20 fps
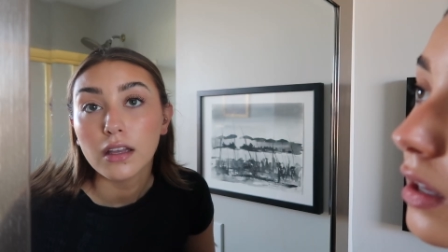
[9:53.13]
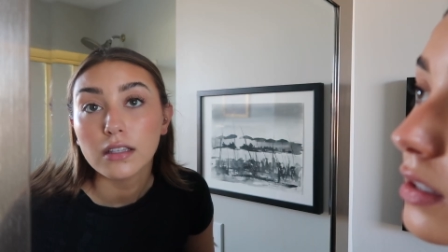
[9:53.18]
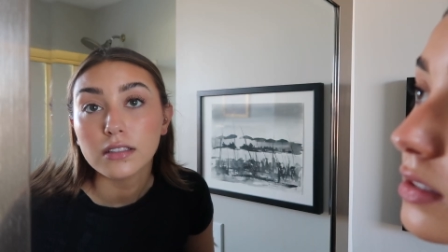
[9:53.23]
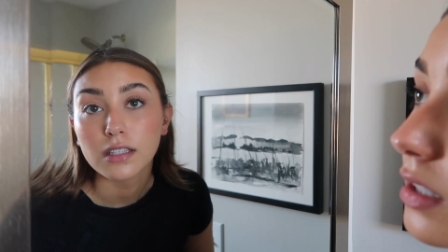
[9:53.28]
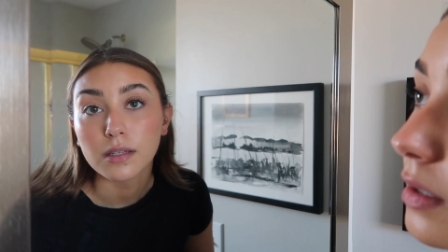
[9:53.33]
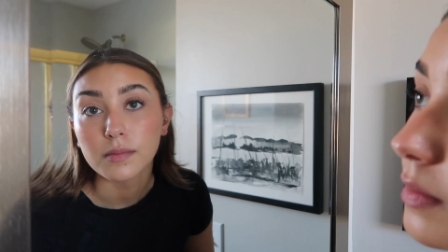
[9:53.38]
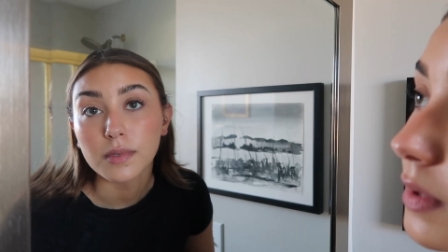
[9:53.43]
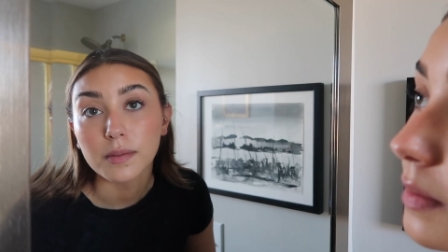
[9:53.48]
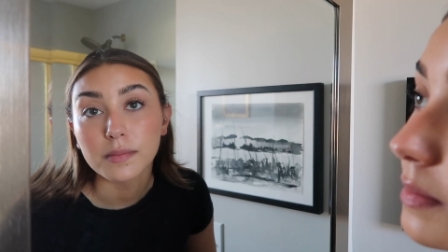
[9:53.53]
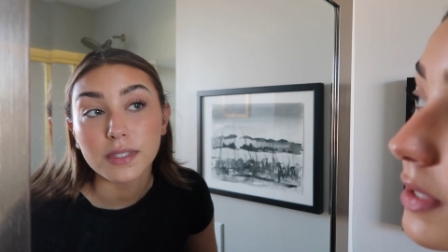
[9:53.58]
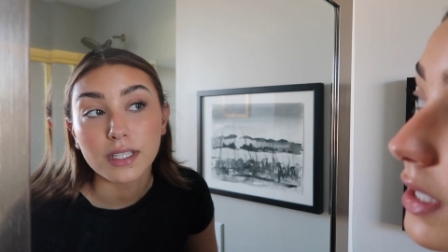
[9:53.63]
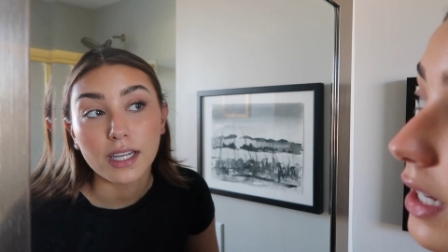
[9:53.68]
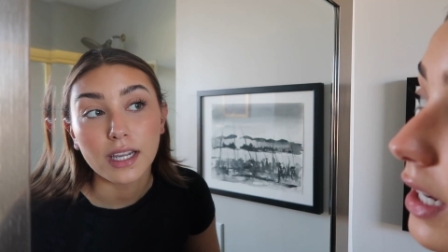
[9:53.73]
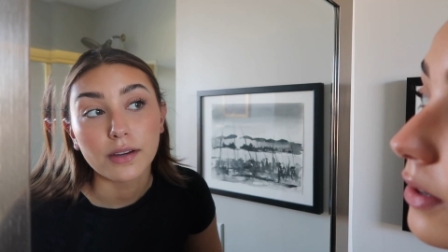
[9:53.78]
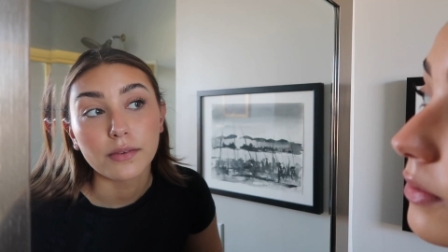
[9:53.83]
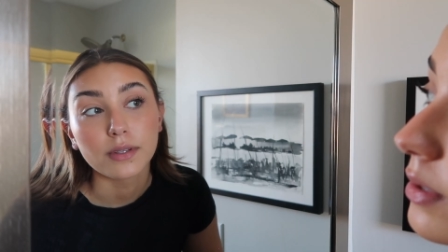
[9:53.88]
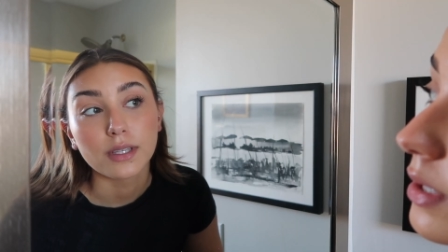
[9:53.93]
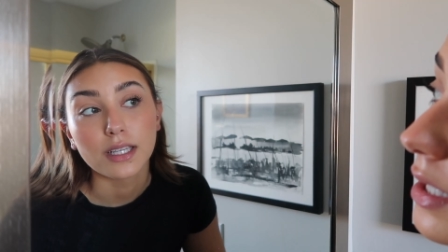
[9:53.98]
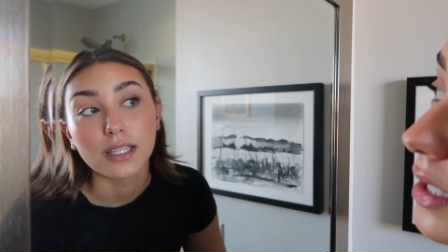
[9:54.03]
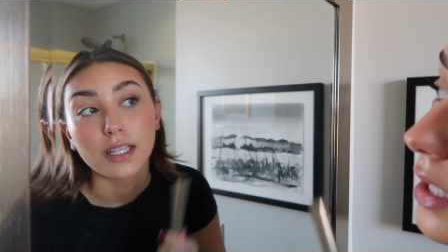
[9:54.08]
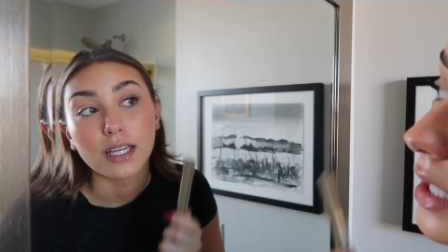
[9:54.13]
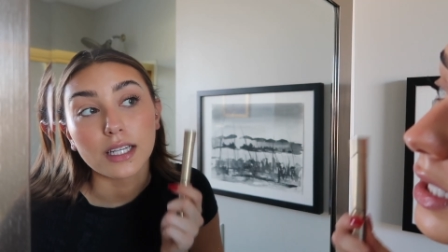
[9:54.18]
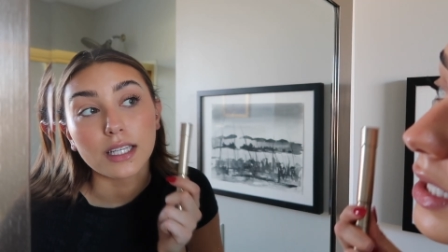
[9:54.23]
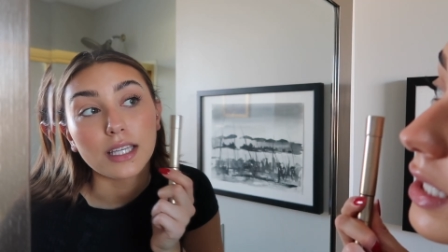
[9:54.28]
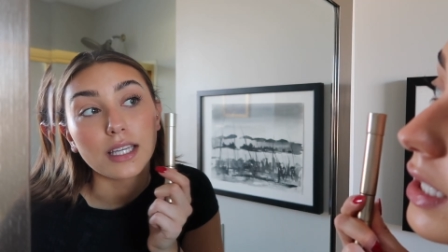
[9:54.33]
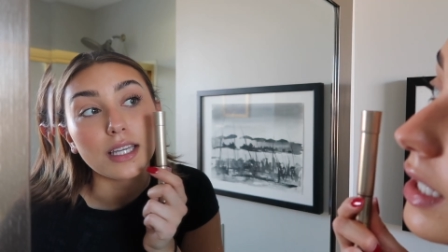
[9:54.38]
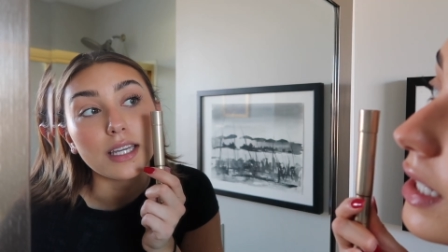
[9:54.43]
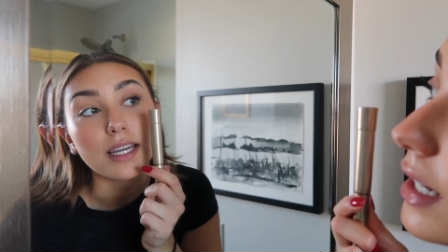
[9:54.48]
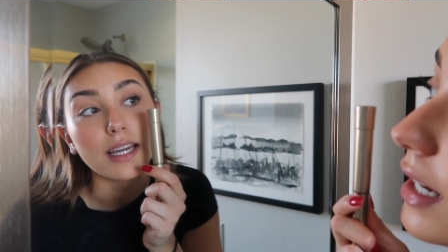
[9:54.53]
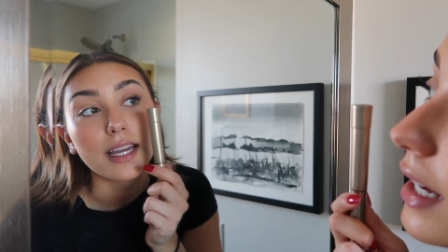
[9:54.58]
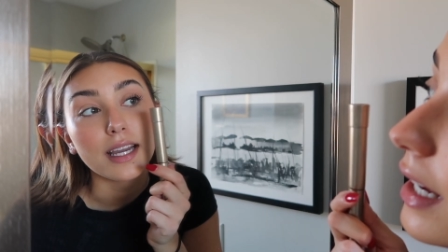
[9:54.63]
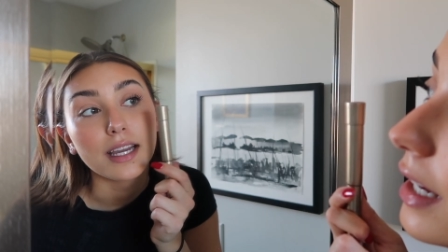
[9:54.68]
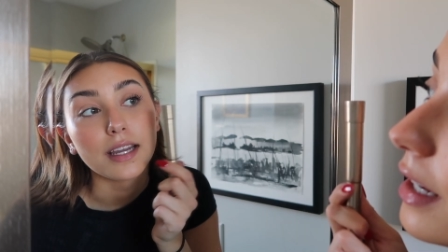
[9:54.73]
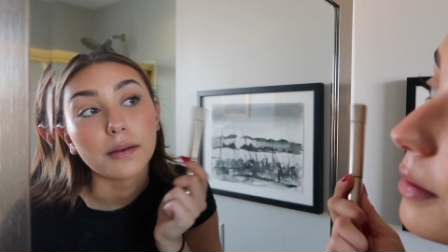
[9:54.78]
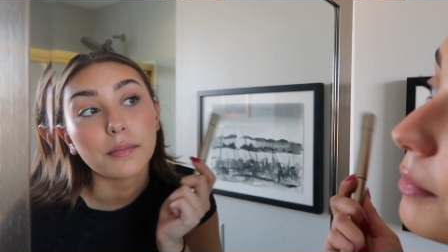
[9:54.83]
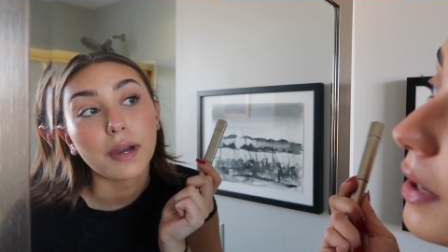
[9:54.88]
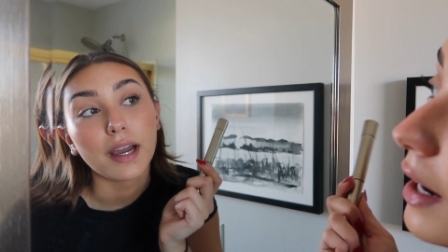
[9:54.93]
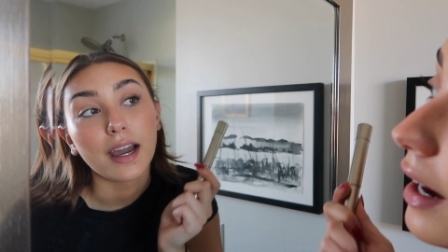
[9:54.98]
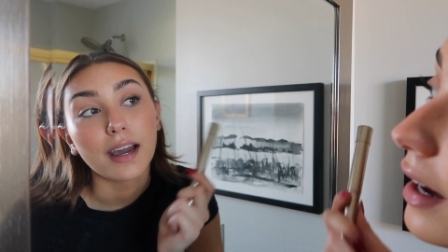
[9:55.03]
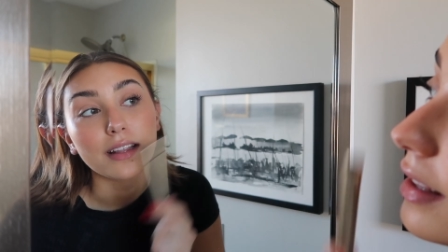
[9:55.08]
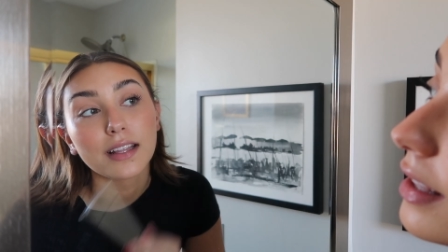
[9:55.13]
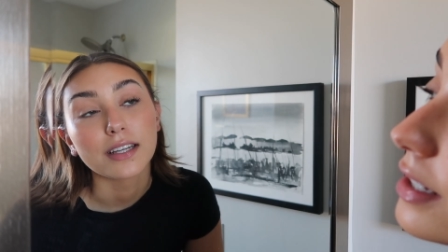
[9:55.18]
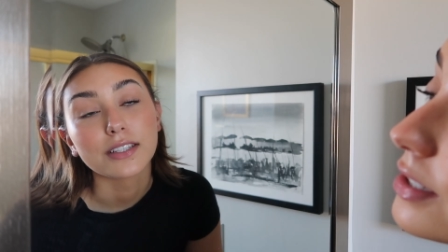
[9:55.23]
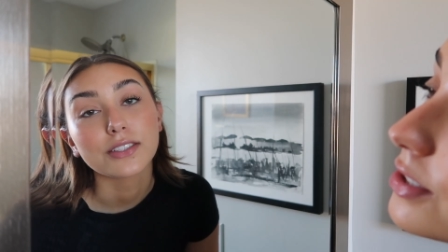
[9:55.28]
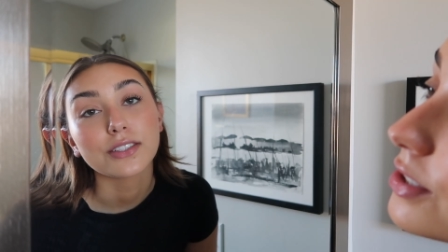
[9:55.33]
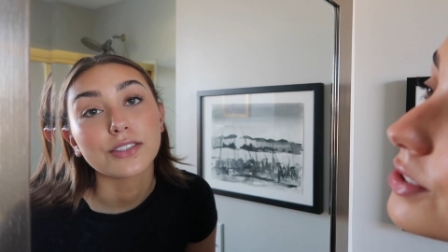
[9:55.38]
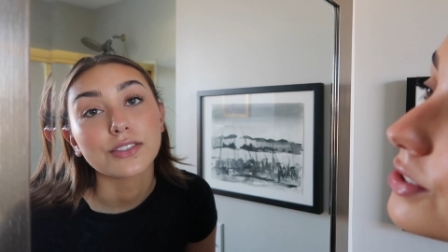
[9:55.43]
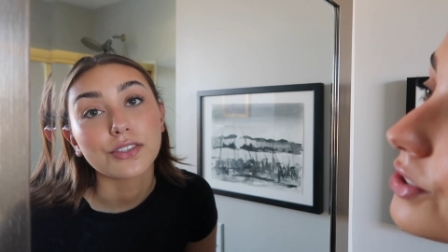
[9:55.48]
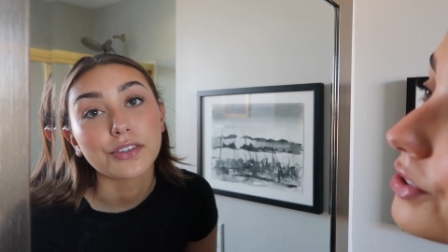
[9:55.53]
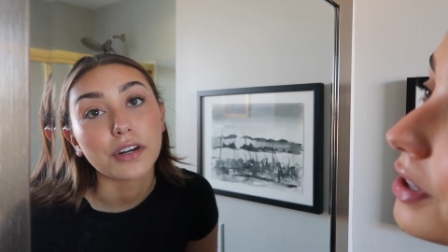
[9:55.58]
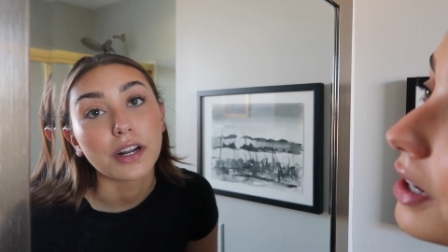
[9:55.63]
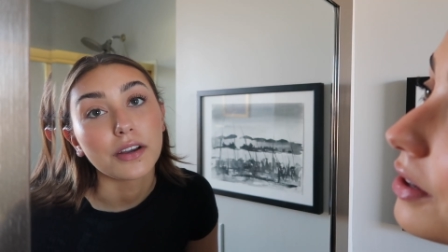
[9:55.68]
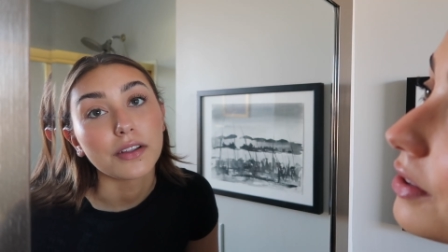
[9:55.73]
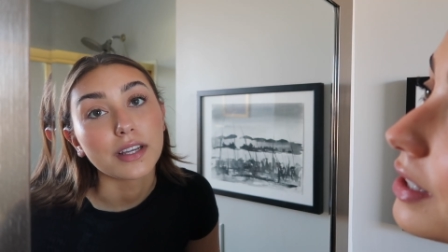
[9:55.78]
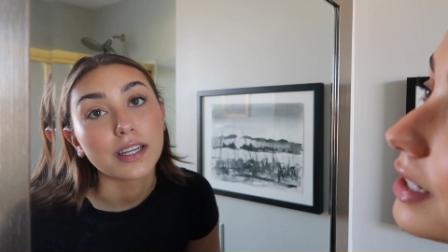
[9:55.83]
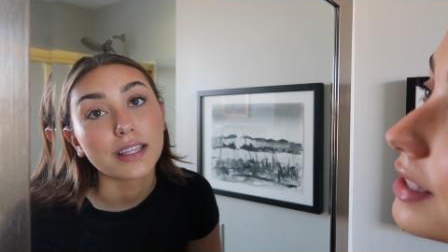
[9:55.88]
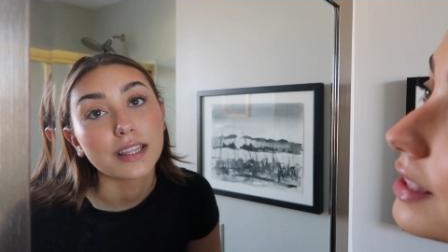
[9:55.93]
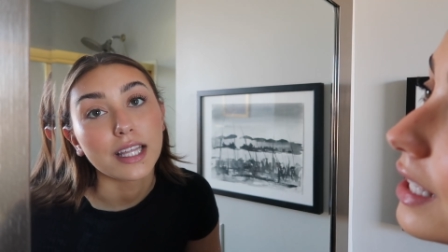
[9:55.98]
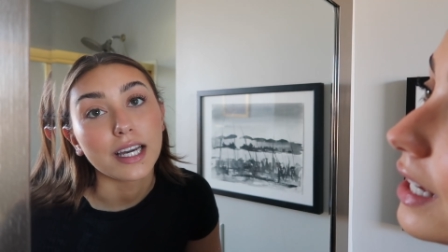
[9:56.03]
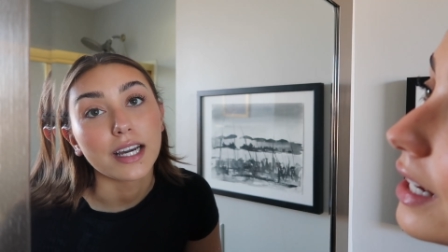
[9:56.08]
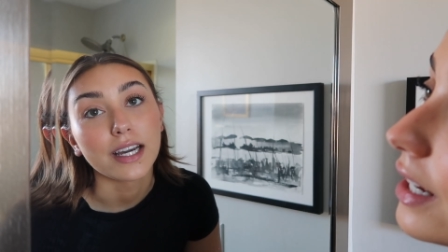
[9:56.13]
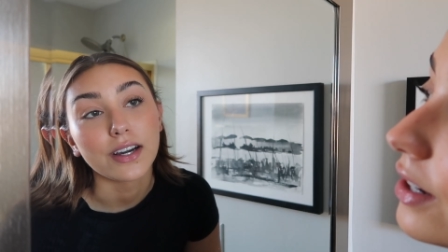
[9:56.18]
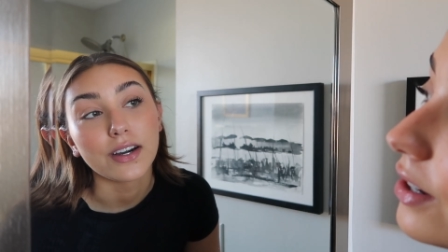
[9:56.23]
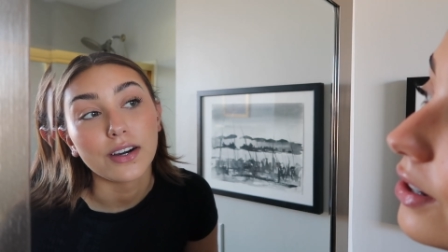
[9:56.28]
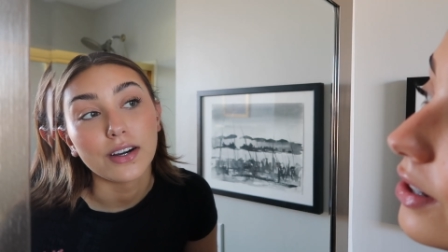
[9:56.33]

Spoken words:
Sometimes I get really lucky and my eyelashes turn out like that